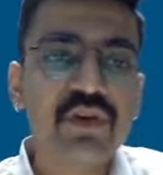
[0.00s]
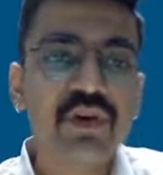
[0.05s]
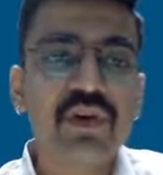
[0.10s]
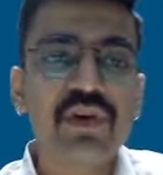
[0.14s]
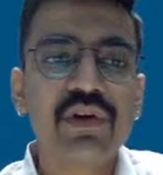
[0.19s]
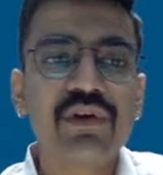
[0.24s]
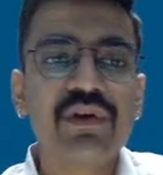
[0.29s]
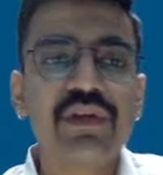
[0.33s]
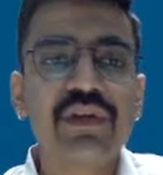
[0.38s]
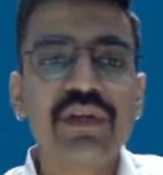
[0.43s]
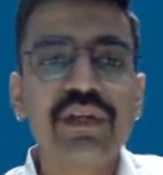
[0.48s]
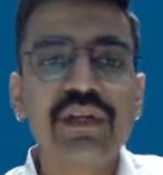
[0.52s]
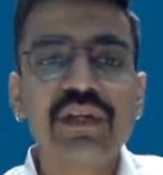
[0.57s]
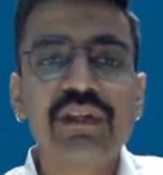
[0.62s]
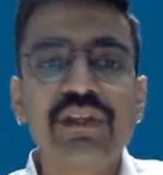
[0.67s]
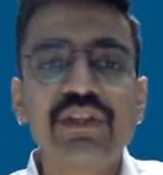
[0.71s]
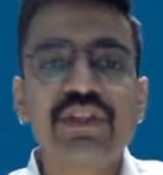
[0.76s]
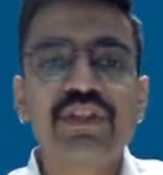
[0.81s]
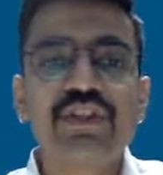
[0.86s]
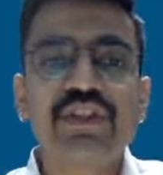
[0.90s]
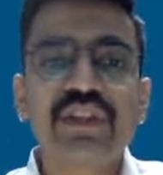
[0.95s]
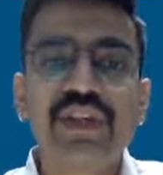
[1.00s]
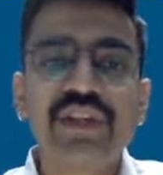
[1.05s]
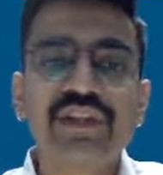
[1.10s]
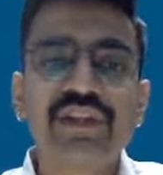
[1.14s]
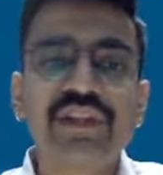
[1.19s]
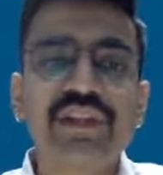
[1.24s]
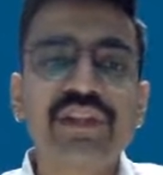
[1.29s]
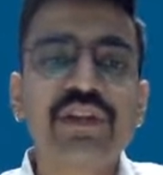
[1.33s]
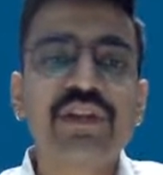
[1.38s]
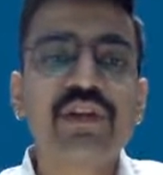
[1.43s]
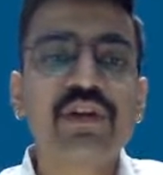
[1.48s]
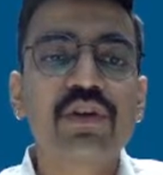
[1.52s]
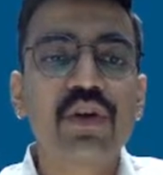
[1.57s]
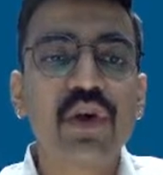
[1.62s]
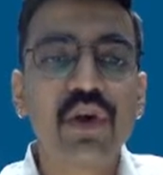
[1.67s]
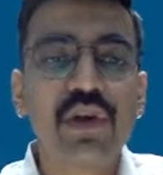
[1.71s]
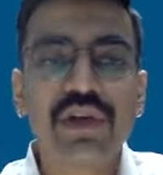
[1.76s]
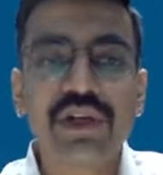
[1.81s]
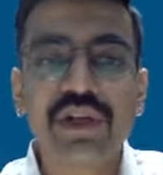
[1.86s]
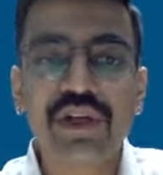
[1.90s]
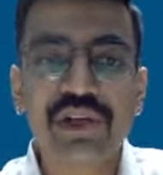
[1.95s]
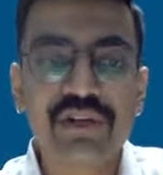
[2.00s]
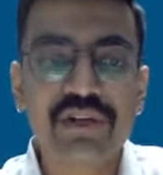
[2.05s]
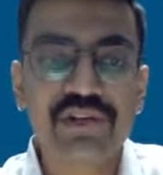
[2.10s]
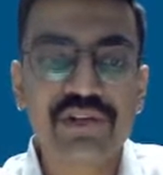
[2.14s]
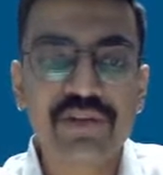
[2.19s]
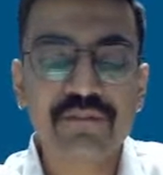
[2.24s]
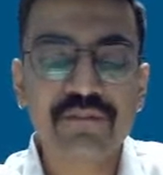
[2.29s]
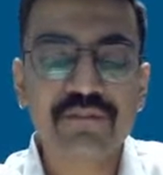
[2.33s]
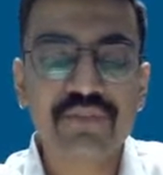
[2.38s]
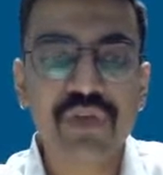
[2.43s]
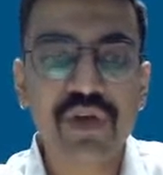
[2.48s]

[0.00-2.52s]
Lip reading: or either changing the contents